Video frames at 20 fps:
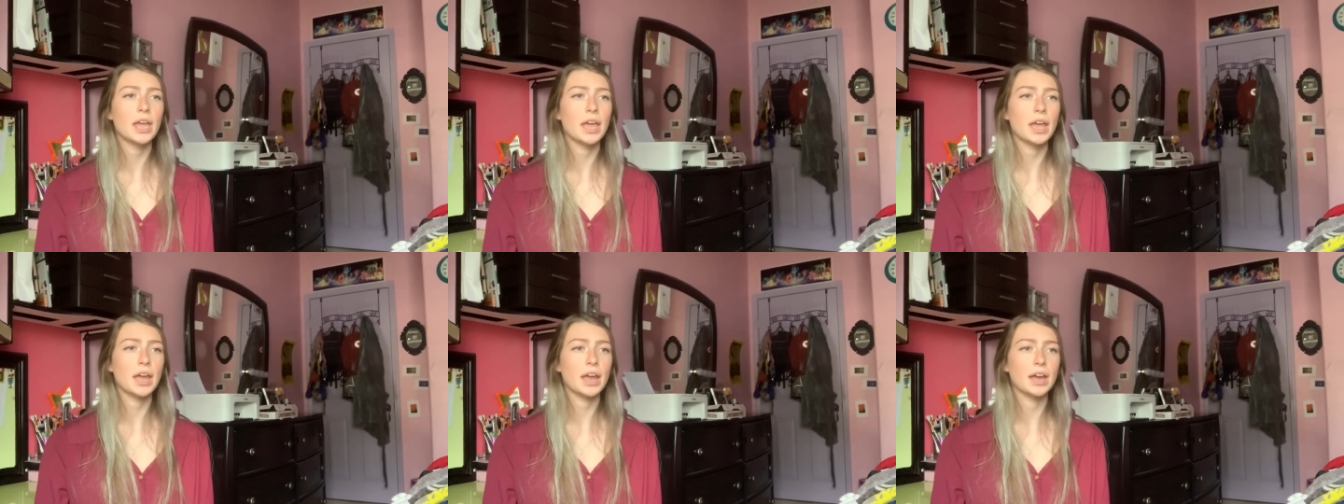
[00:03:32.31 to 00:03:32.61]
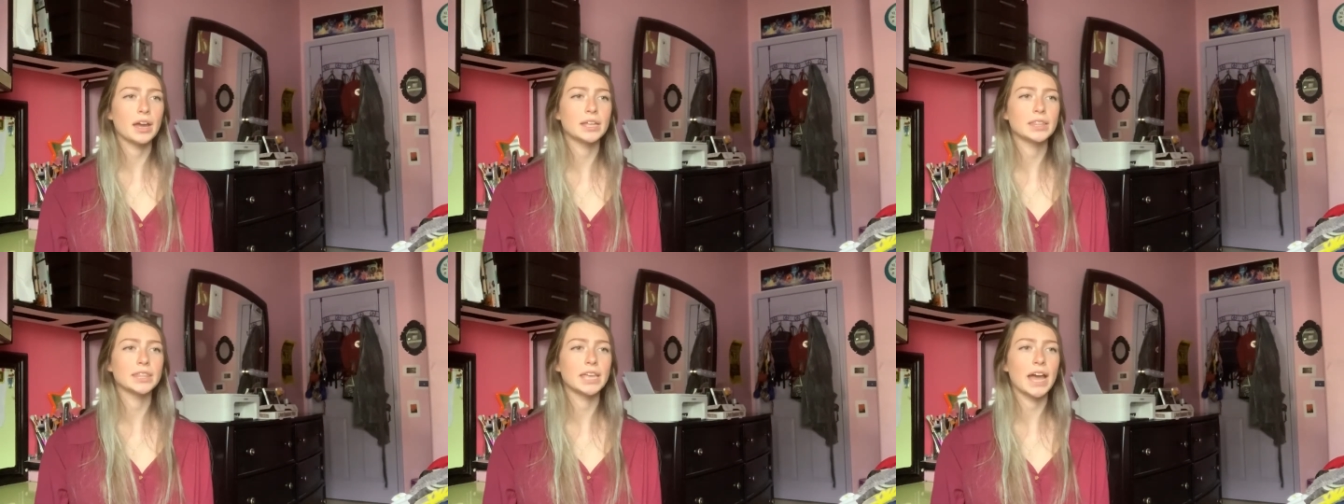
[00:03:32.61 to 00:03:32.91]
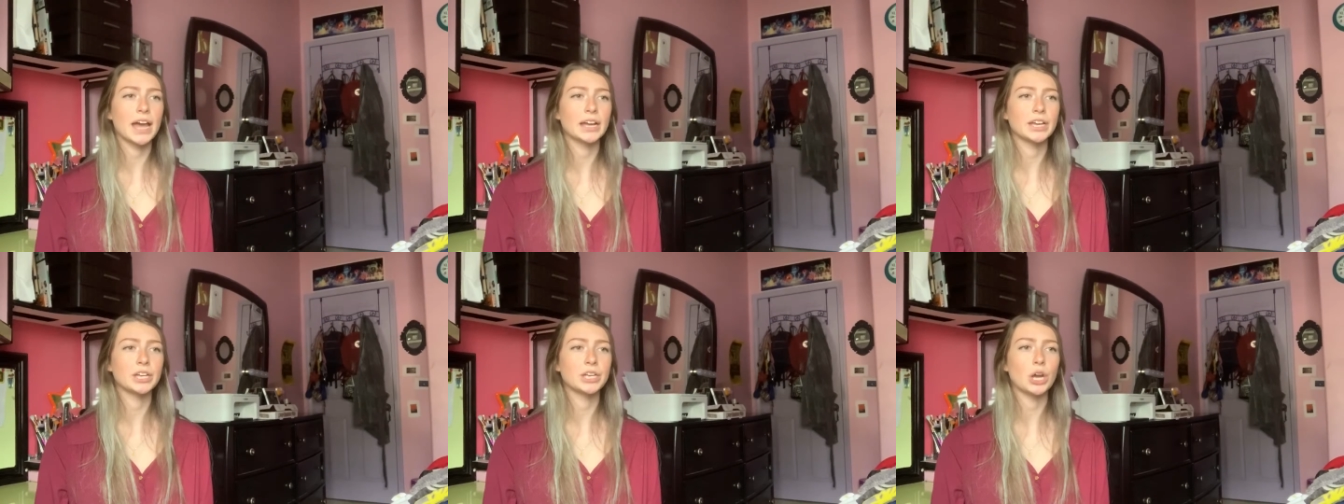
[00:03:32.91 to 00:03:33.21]
and
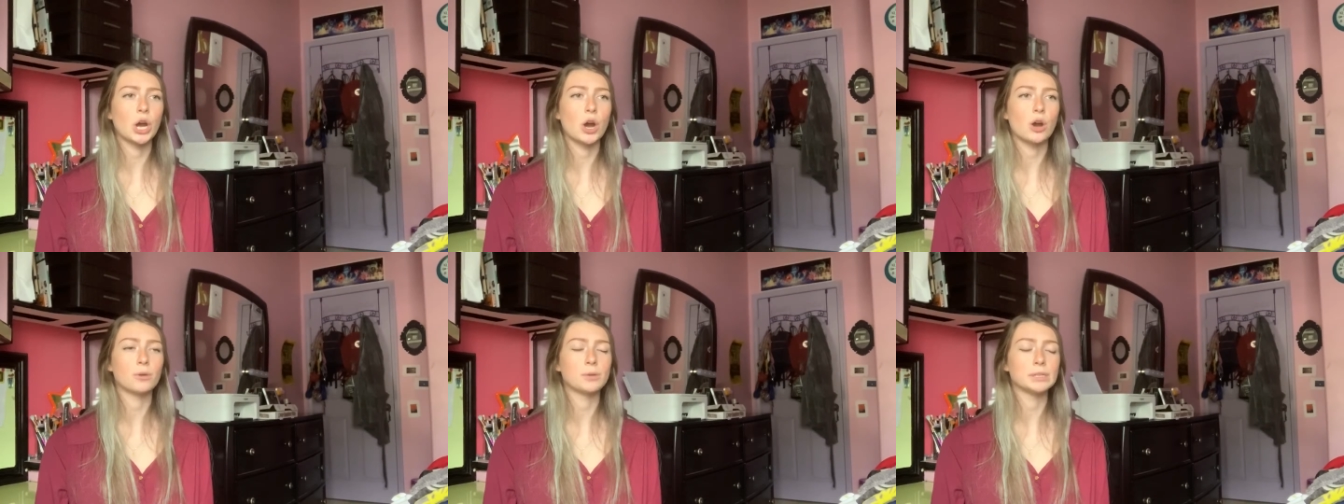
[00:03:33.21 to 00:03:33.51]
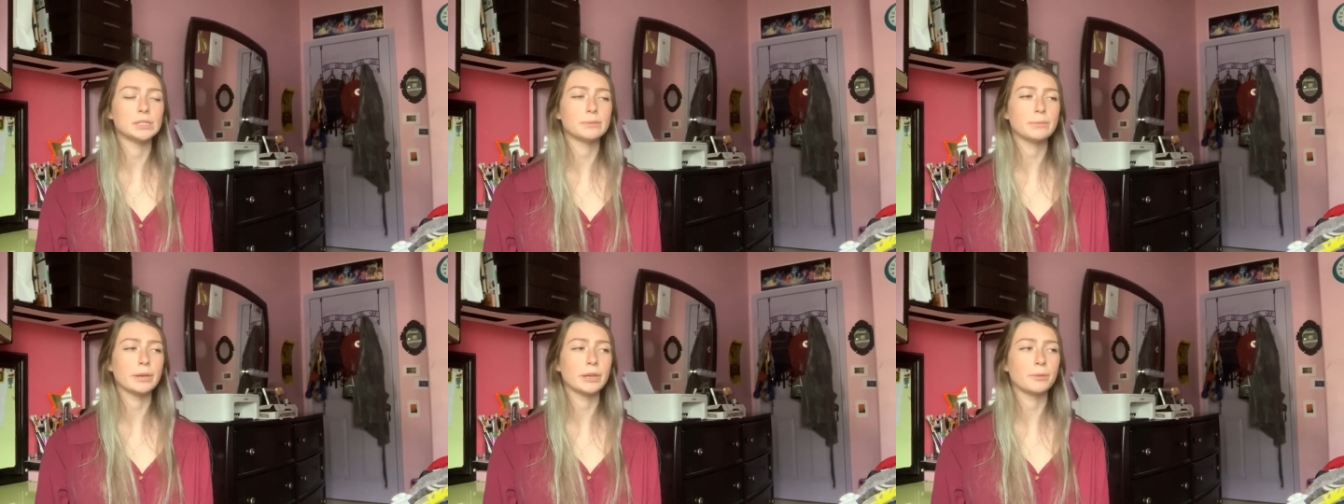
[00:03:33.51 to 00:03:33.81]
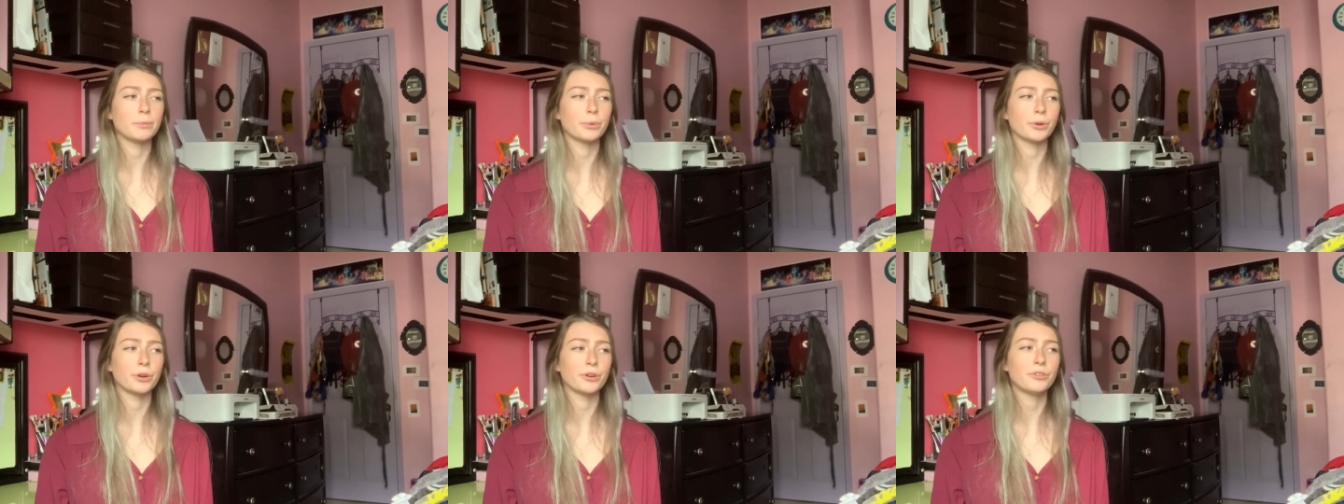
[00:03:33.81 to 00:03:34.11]
that could always be
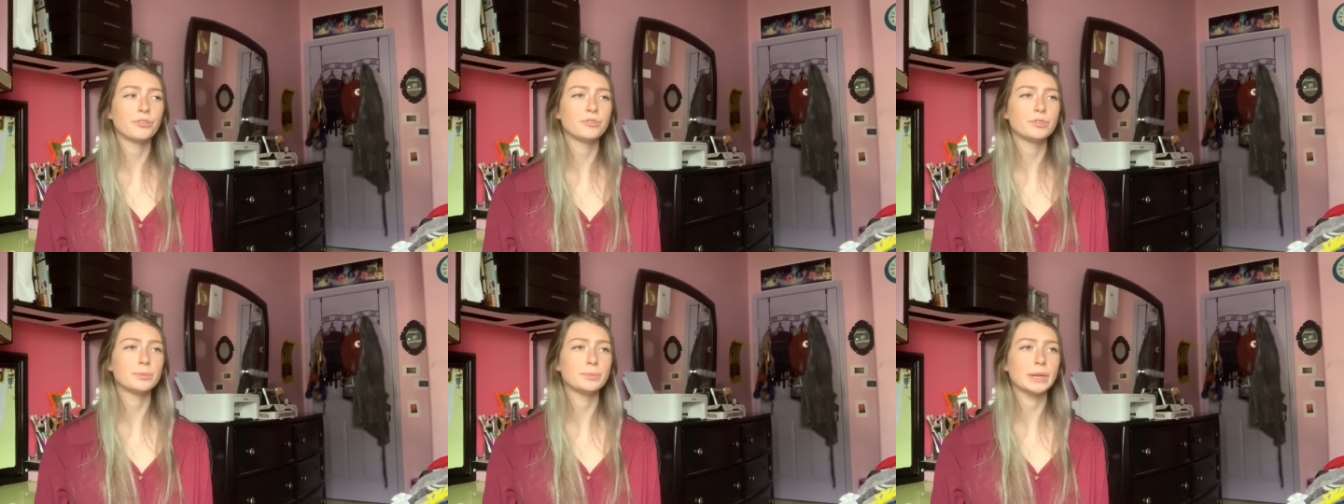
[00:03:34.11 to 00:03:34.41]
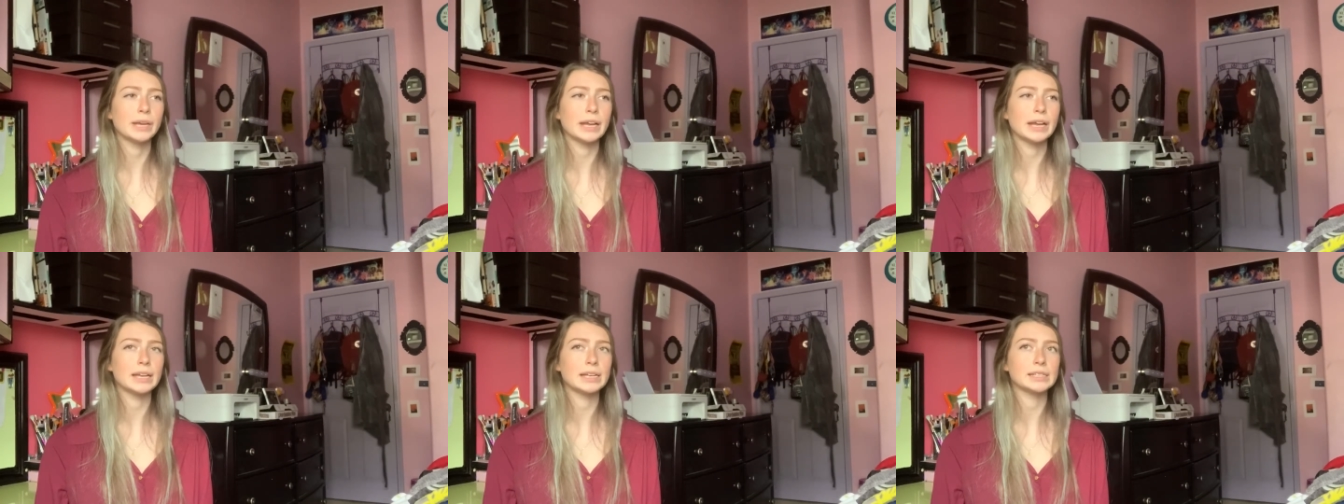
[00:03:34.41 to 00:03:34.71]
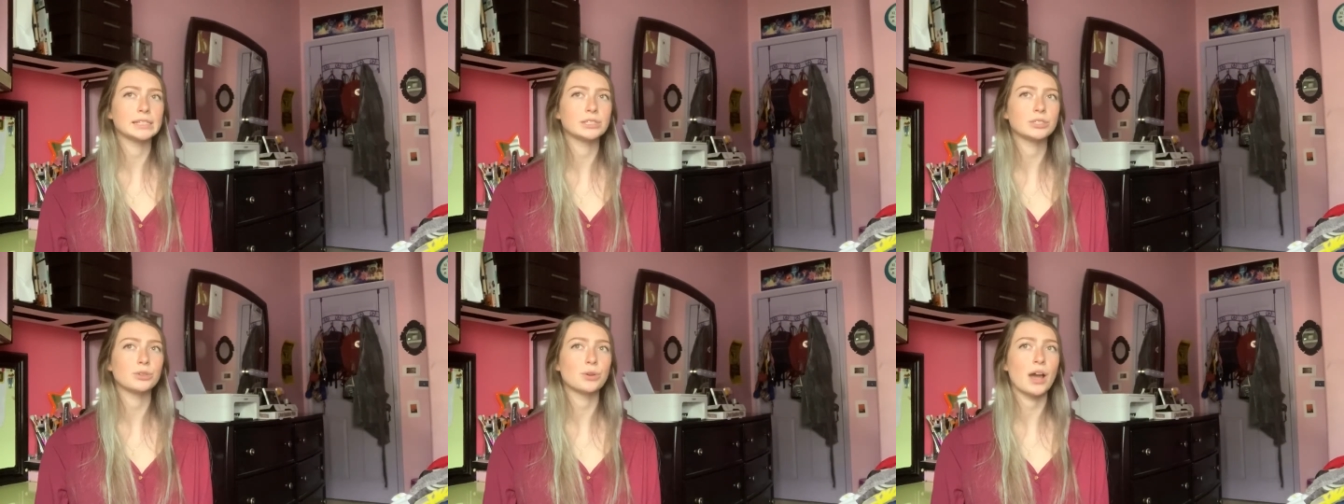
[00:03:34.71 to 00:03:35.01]
improved
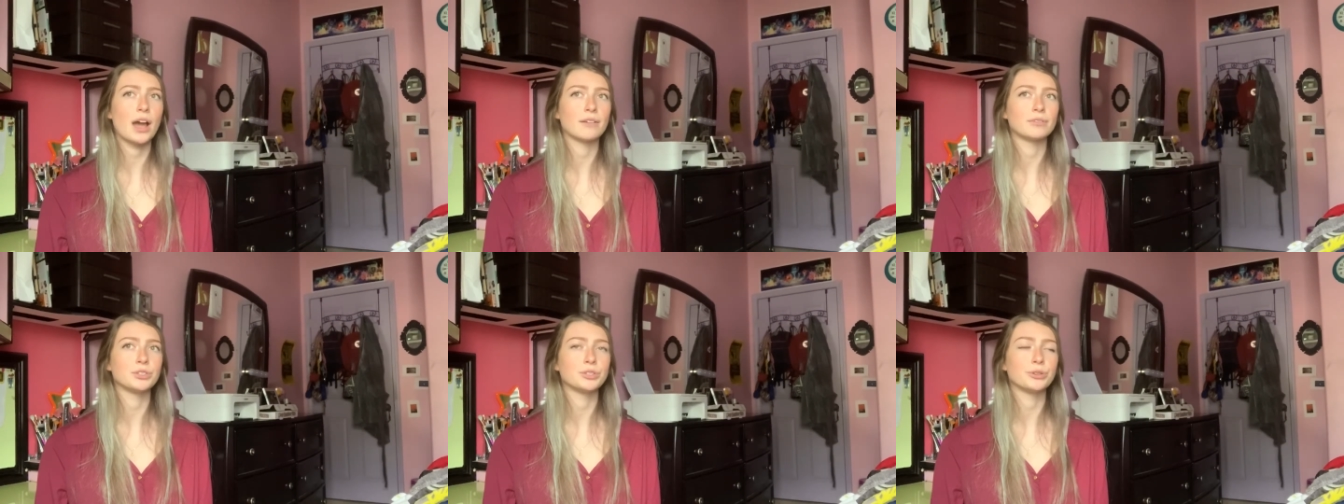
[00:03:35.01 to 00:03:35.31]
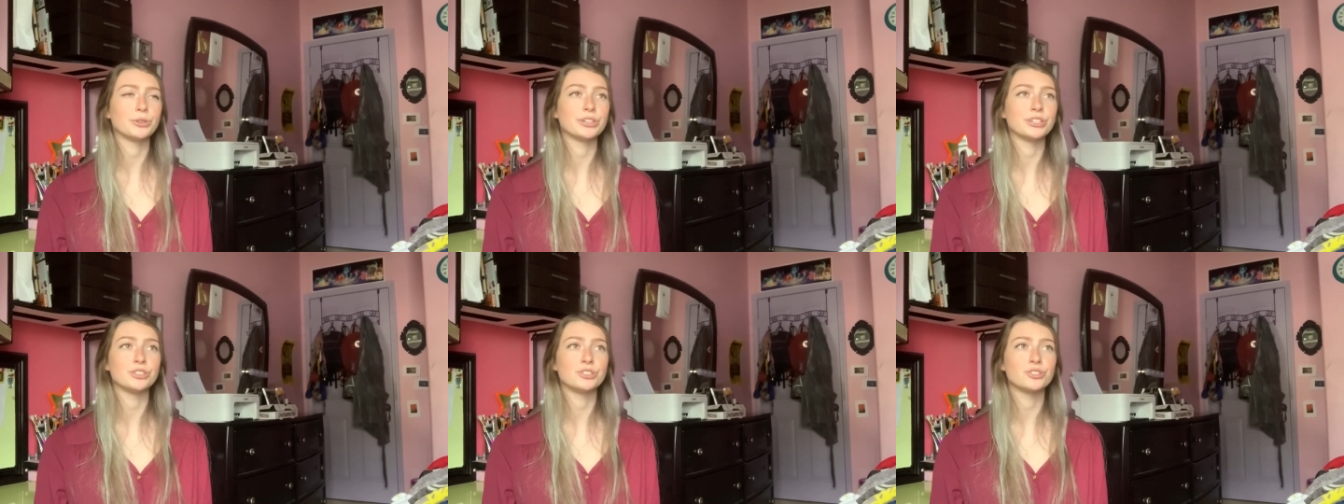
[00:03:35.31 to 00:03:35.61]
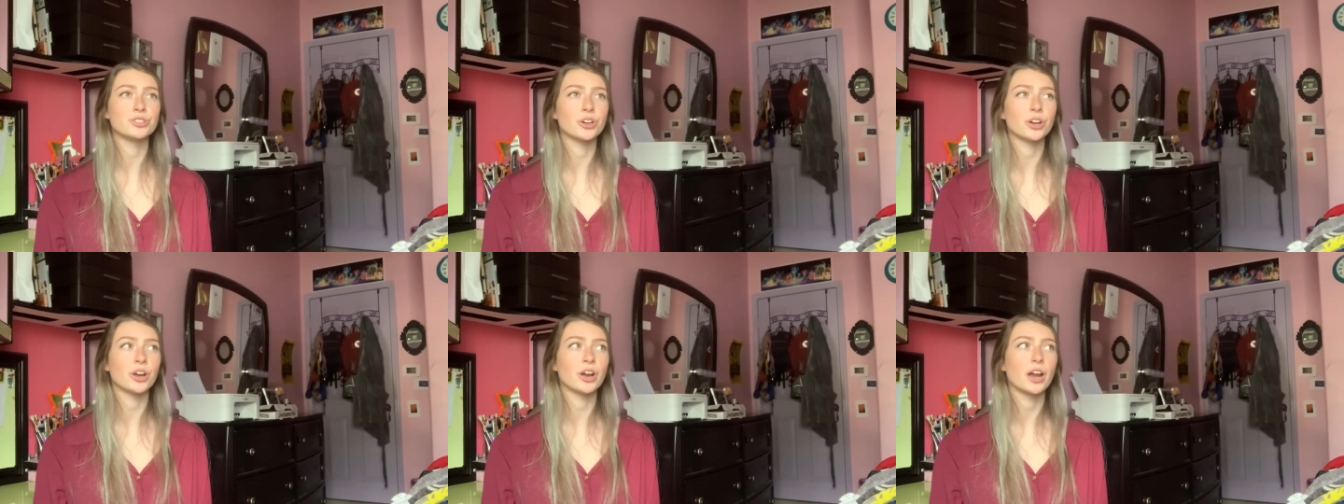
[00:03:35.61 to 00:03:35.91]
because you have to
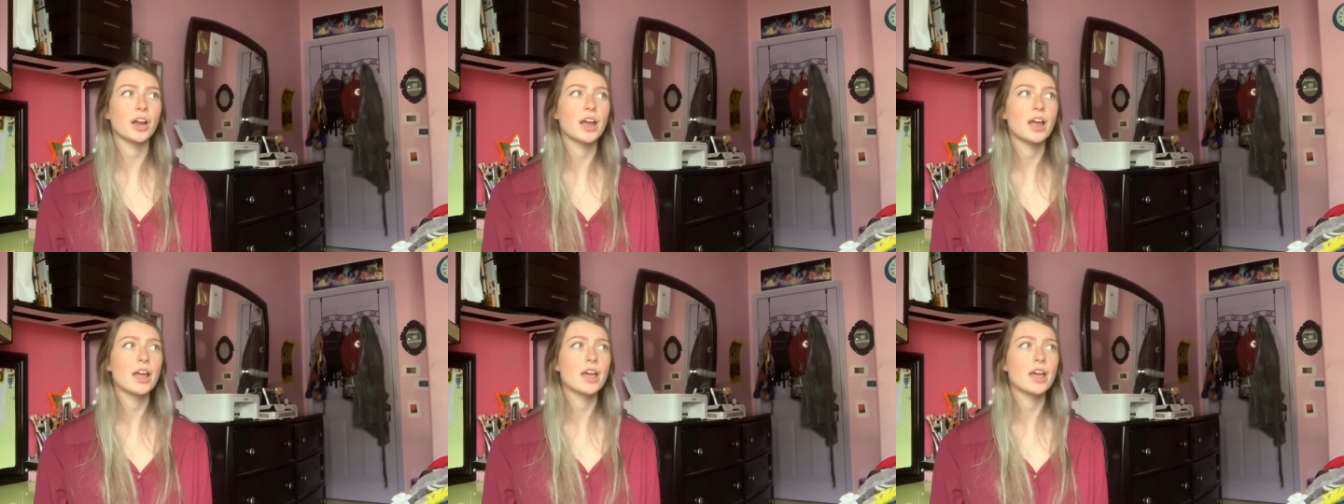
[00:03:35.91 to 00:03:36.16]
ensure